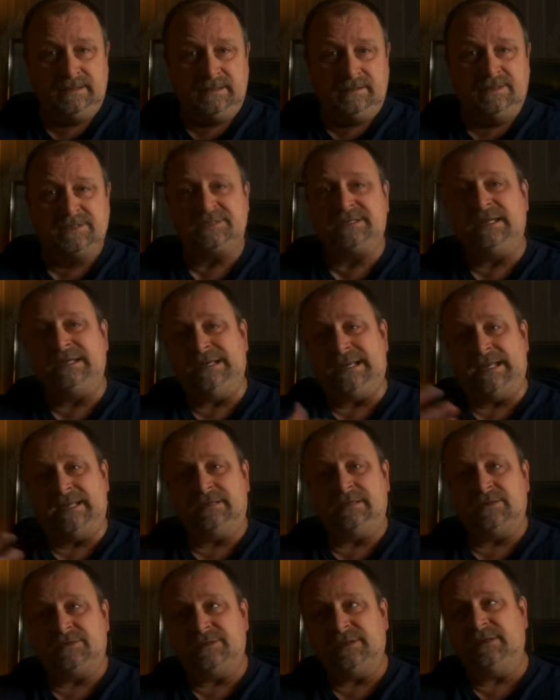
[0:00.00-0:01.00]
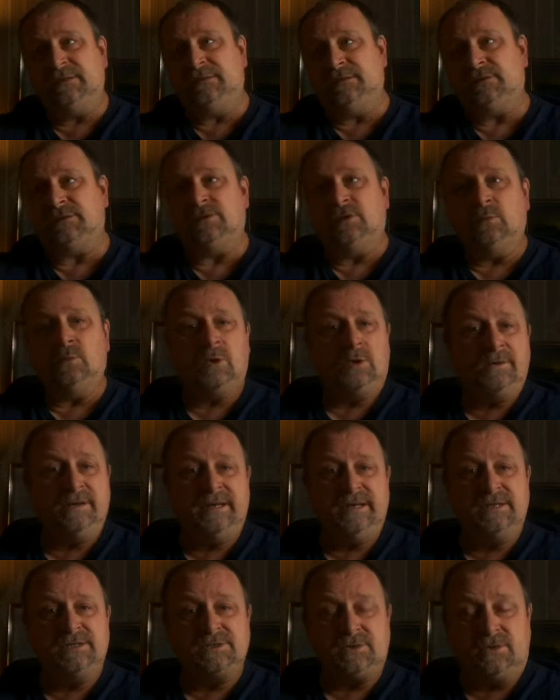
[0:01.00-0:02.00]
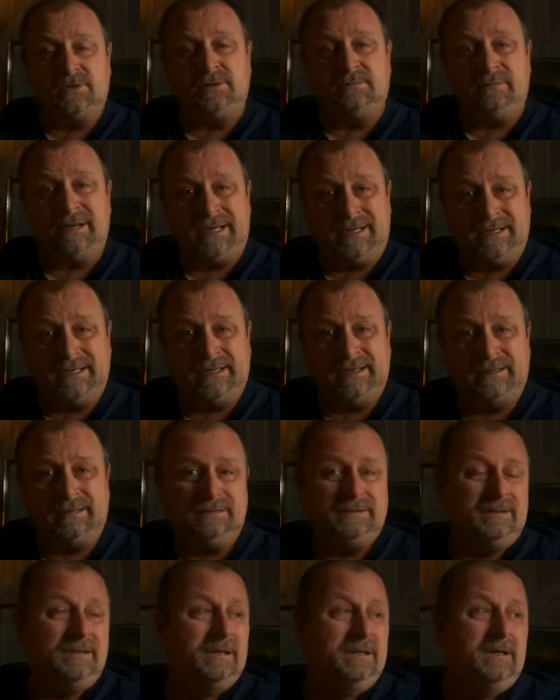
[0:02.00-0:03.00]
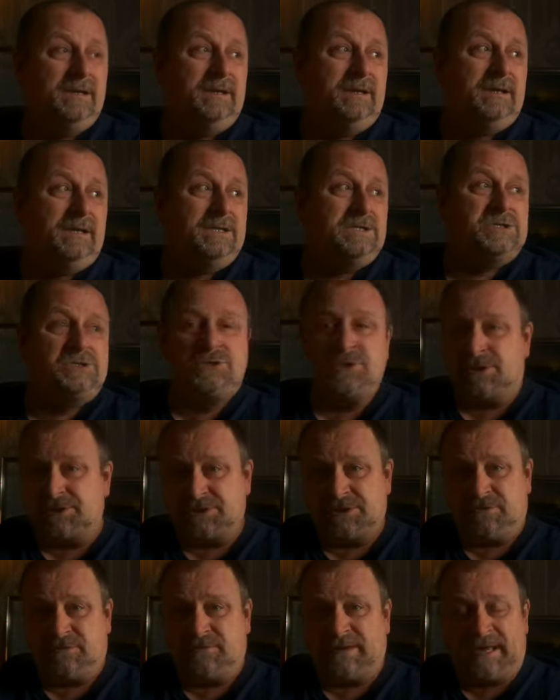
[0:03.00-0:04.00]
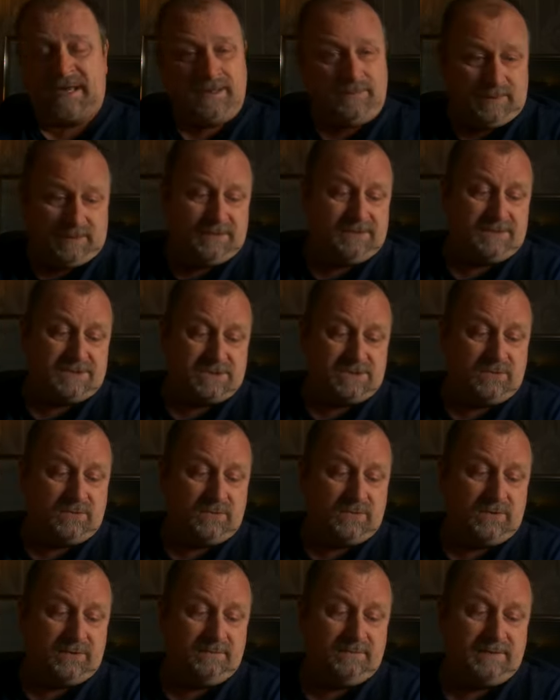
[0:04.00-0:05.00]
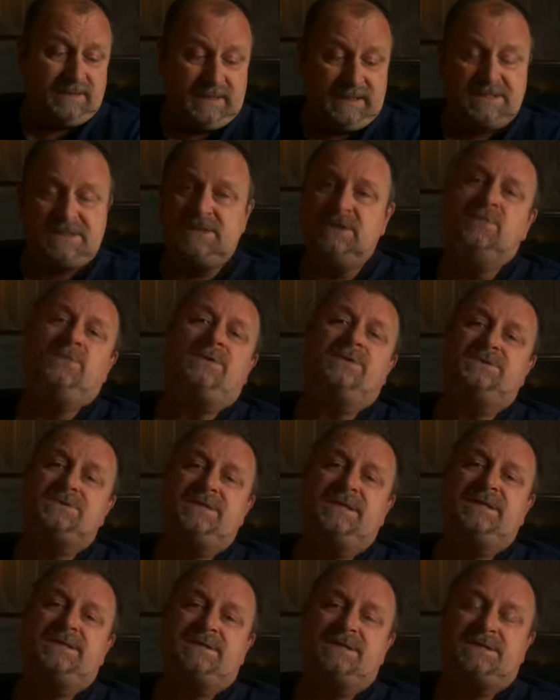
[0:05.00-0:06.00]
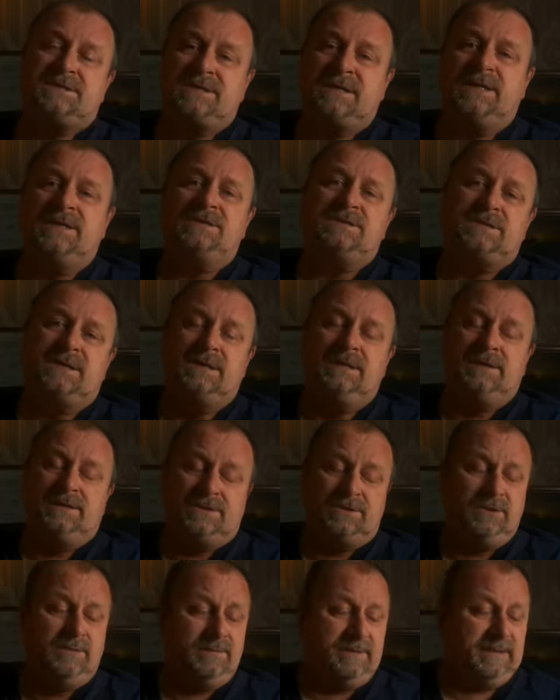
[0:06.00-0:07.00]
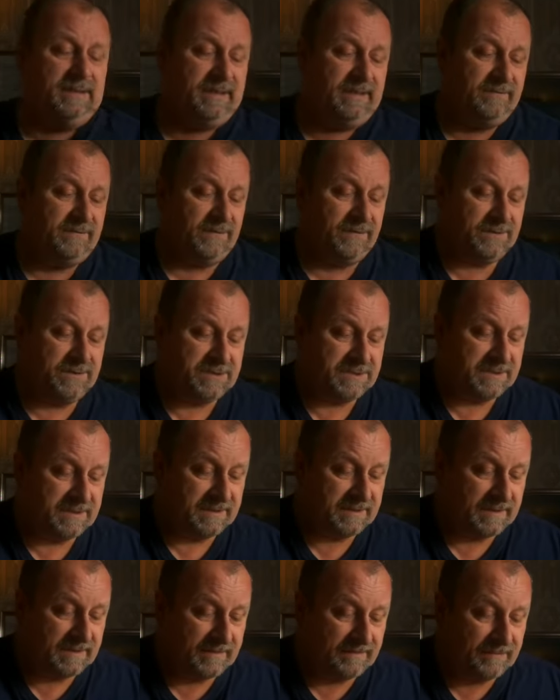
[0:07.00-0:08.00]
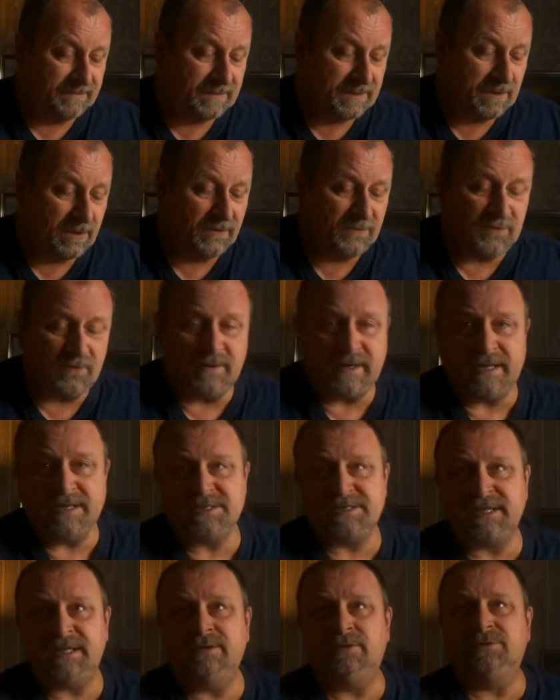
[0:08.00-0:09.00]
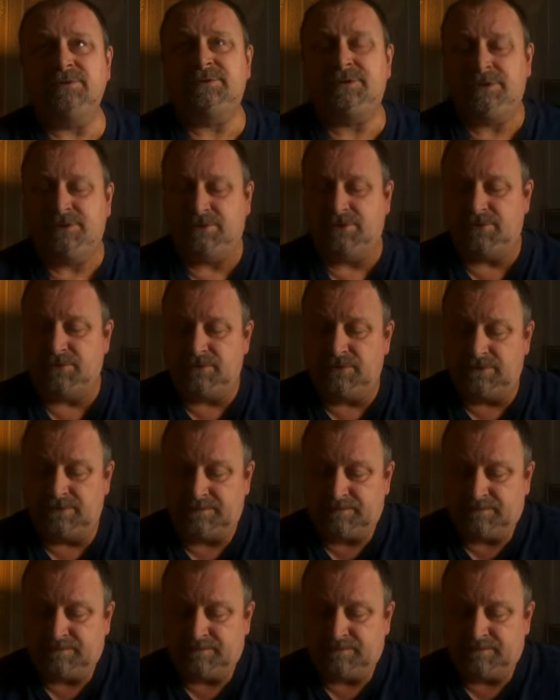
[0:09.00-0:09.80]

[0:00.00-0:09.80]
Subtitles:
because they like to think that their worrying's automatic and it's justifiable and so on. But listen to what Jesus says to believers. Therefore I say unto you,